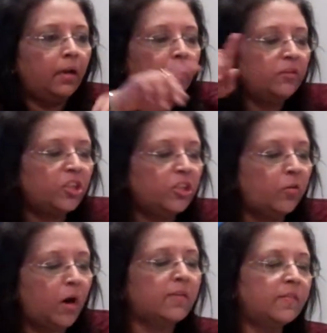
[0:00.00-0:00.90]
addition to
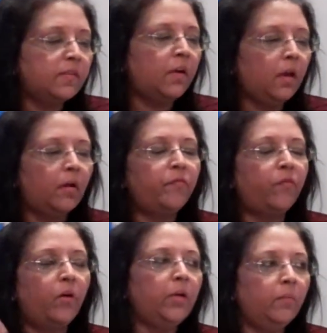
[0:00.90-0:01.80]
us sitting of
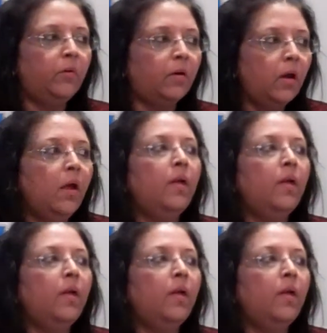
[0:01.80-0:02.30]
40 more,